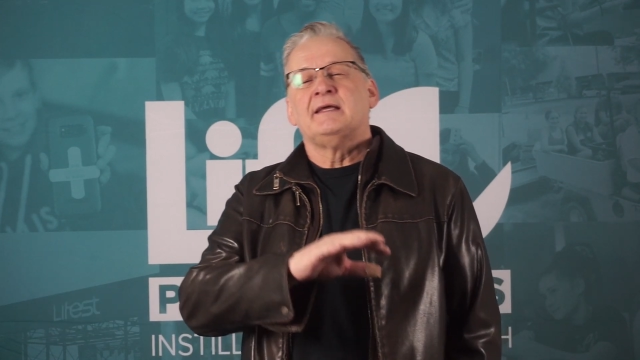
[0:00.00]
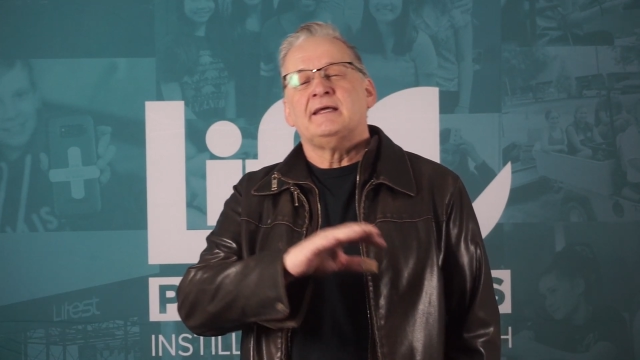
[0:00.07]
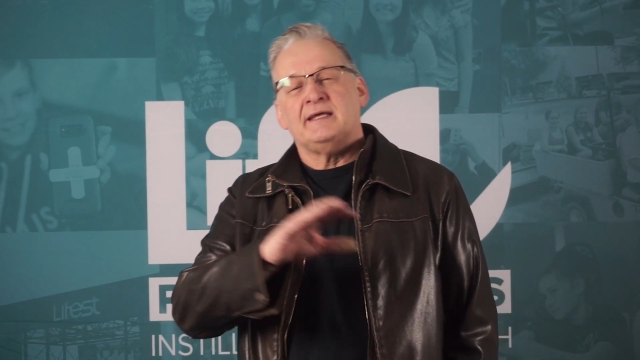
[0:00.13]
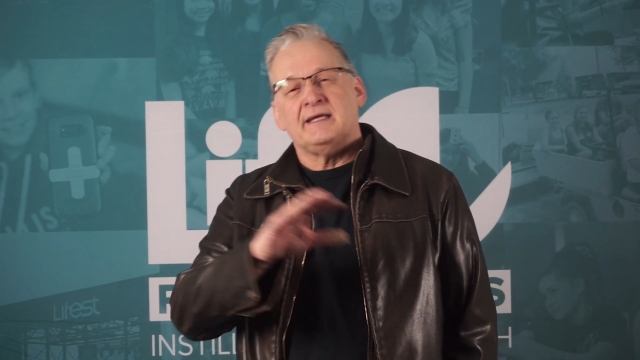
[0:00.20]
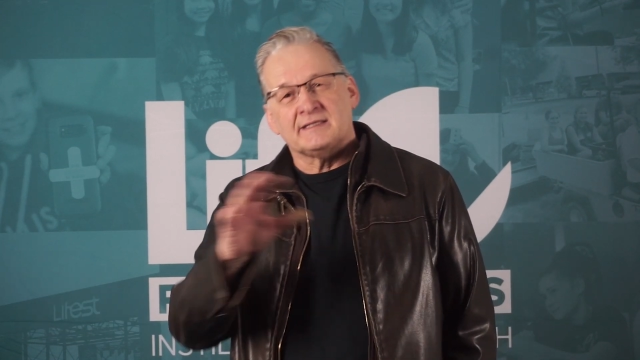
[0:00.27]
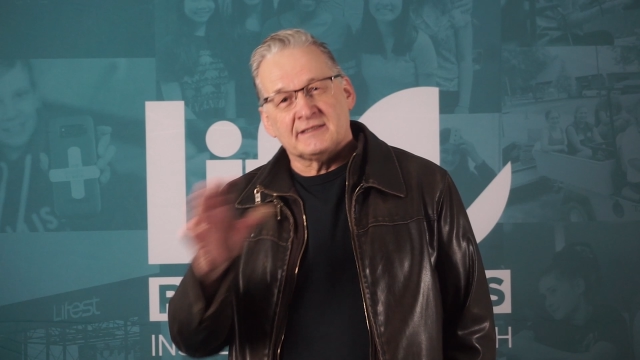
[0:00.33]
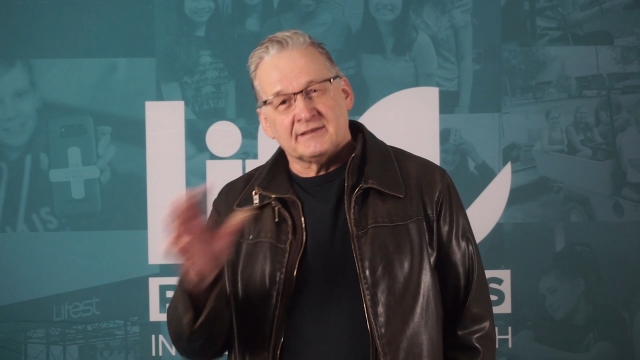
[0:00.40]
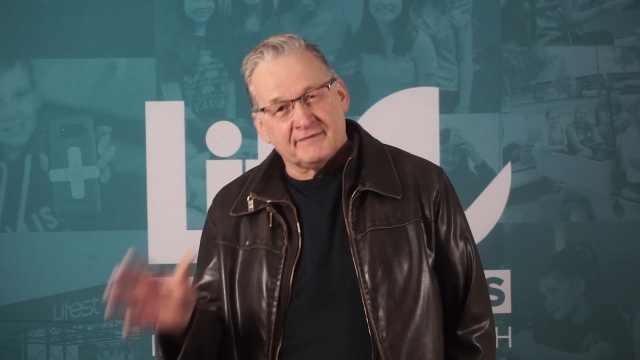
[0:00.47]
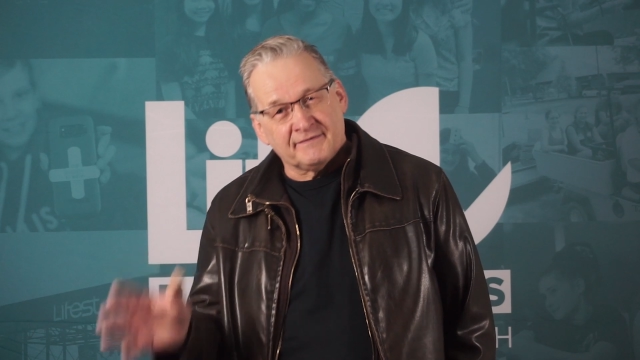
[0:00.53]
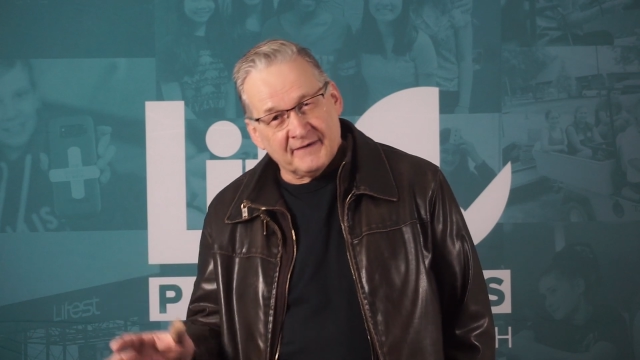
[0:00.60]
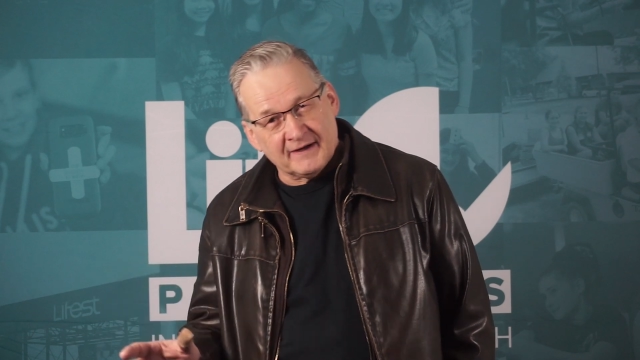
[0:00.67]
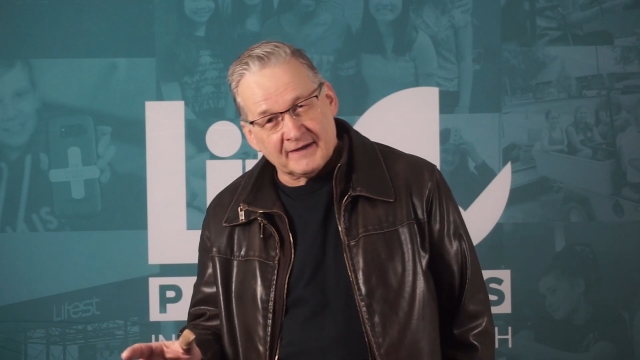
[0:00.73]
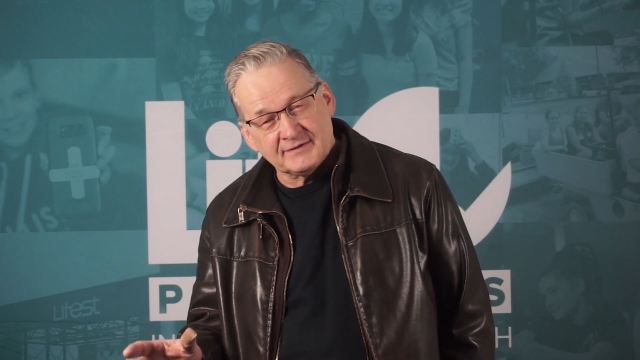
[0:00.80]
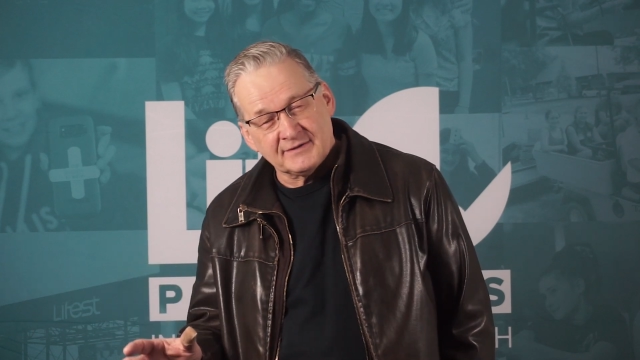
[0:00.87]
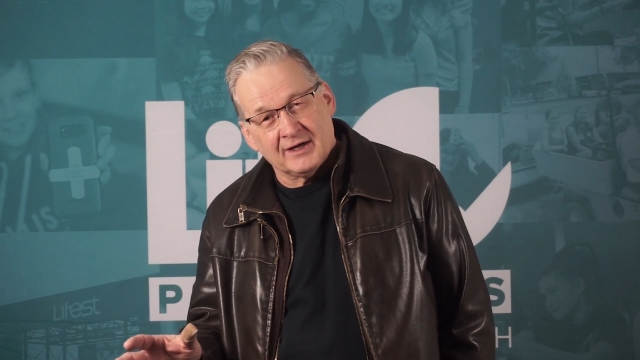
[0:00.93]
its
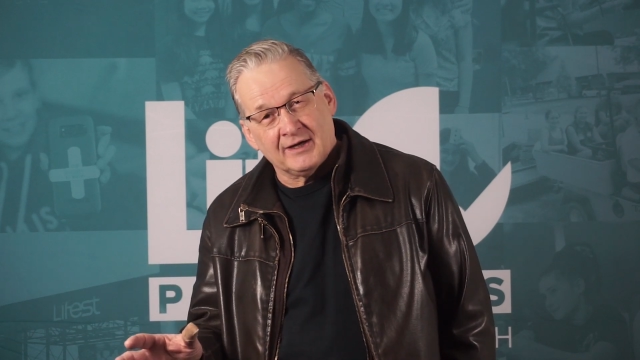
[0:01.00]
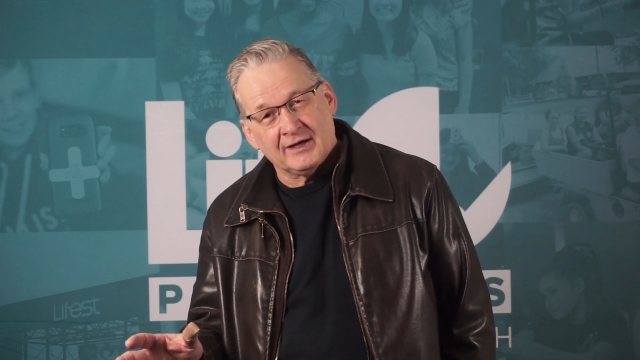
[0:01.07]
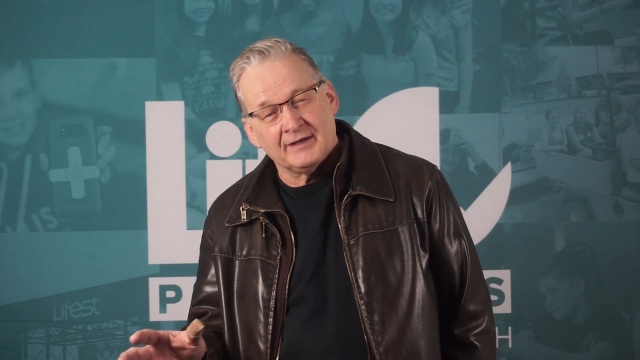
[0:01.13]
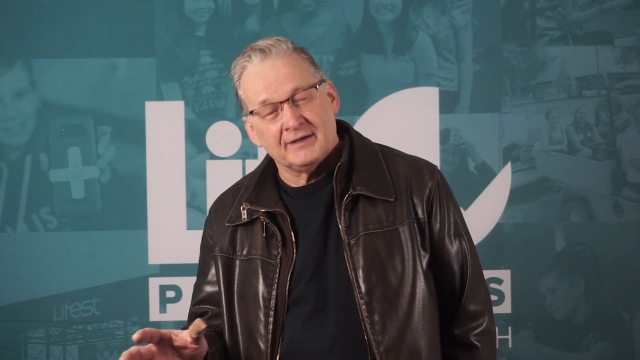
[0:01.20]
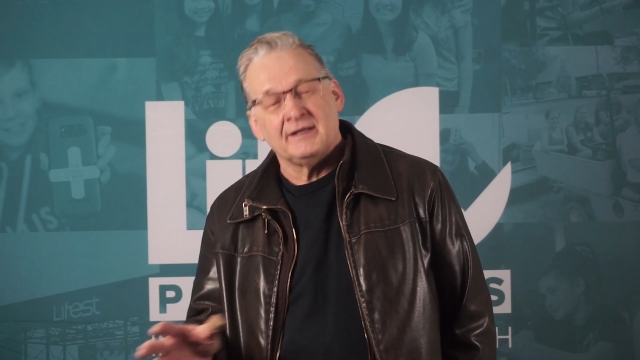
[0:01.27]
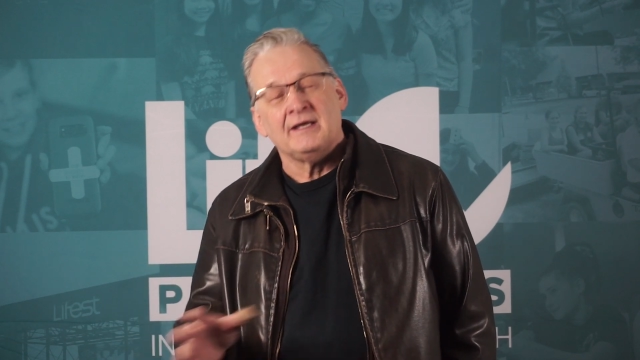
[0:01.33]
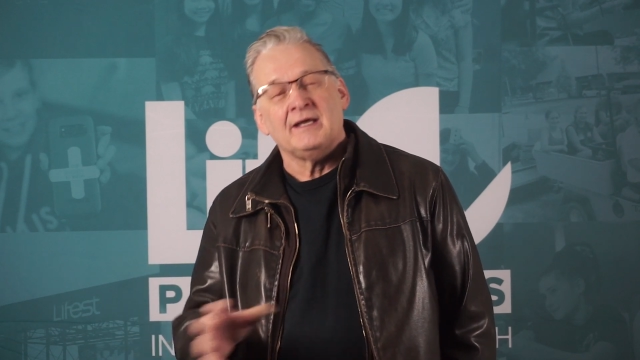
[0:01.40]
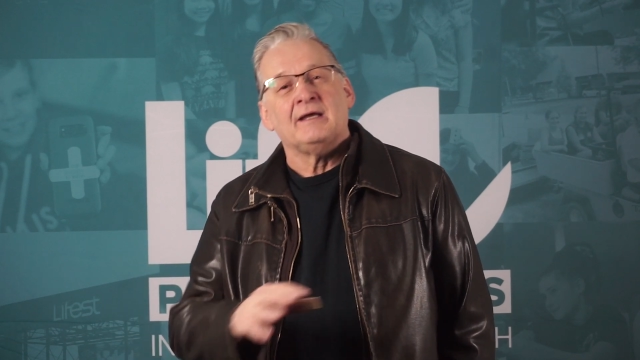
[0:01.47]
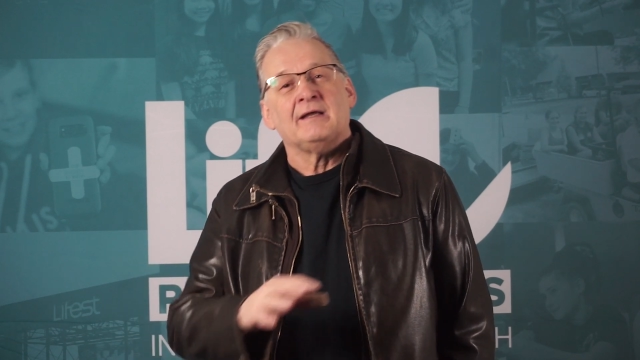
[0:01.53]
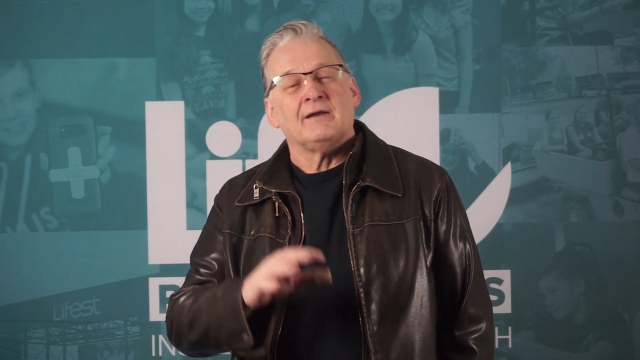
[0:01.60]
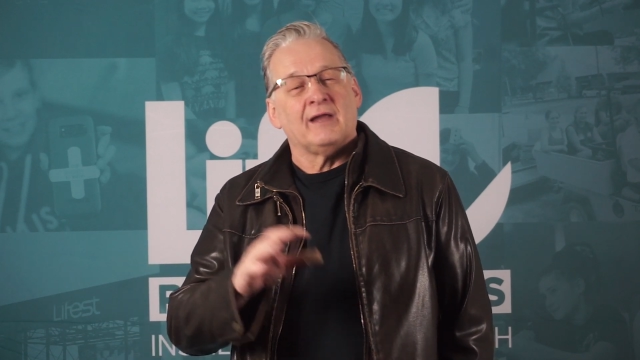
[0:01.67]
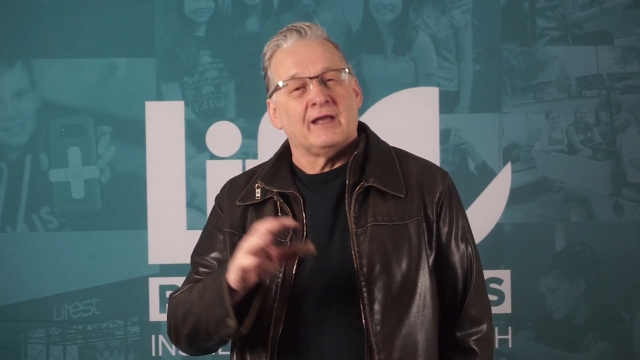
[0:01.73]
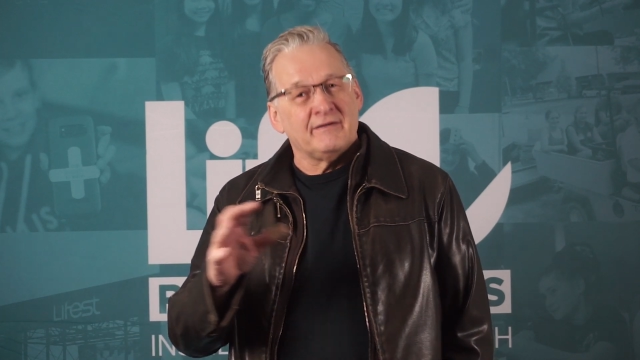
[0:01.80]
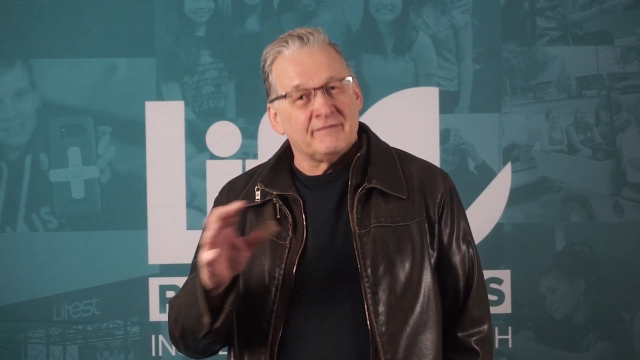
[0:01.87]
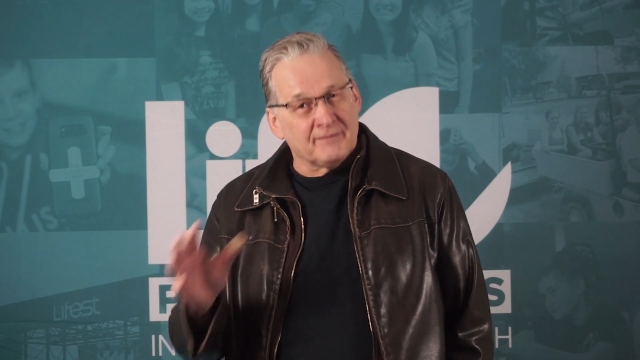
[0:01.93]
effect on
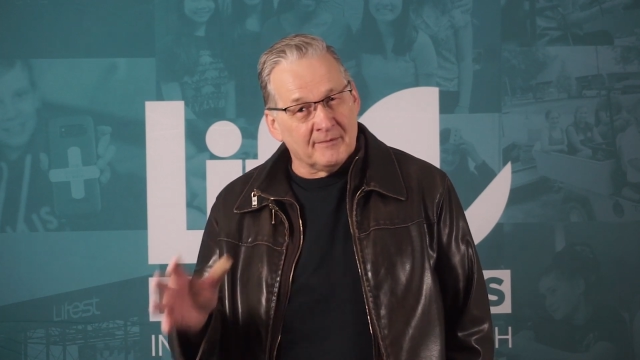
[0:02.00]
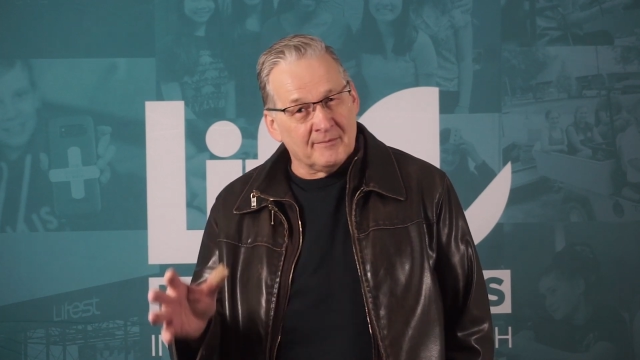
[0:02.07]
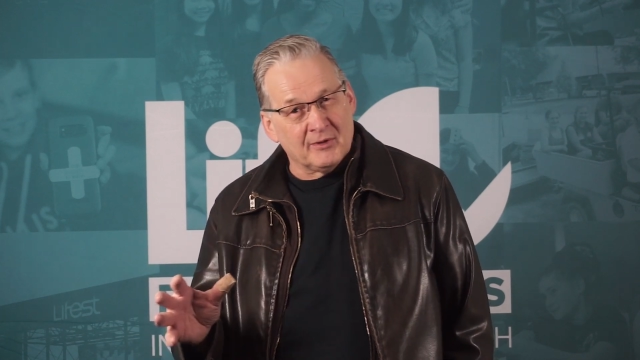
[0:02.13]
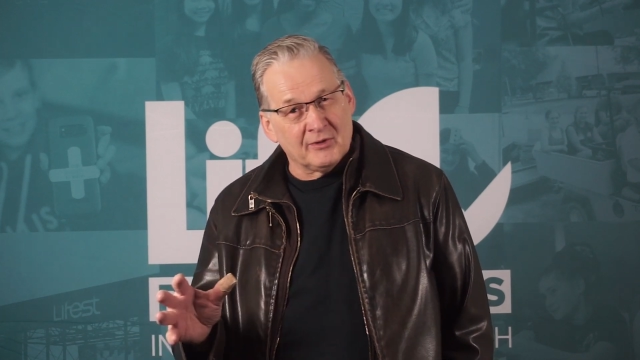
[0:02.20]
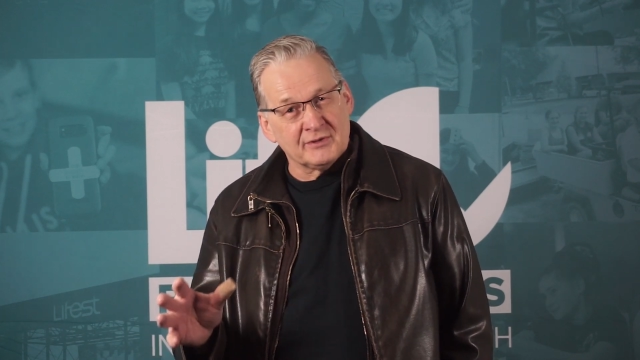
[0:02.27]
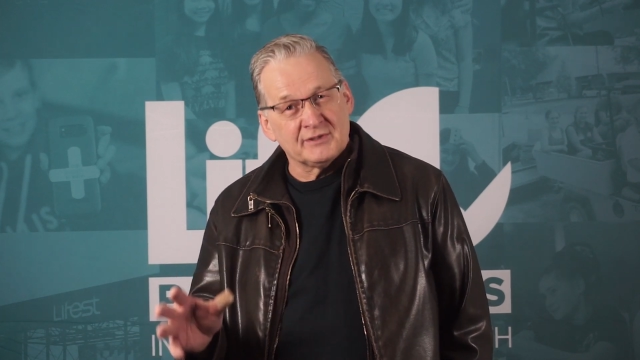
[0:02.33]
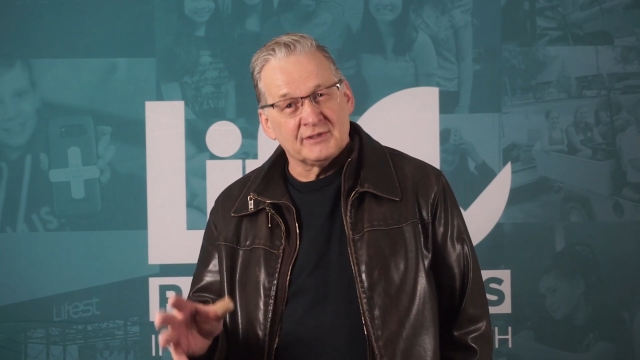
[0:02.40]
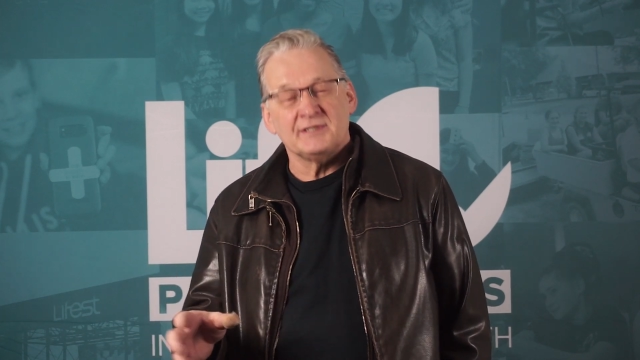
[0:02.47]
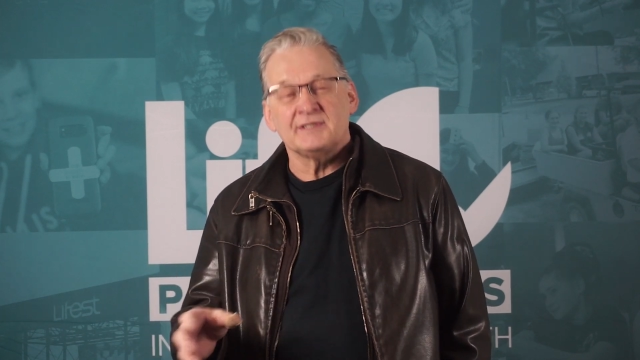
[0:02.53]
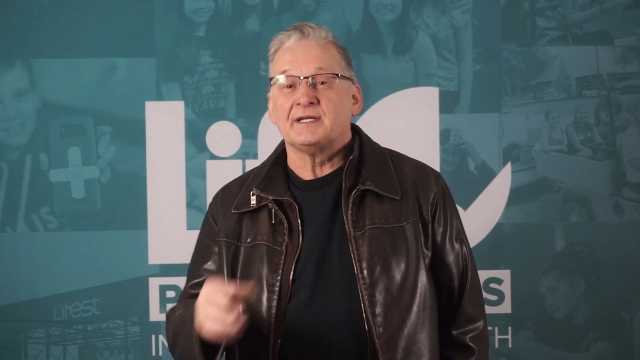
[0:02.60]
Life Promotions,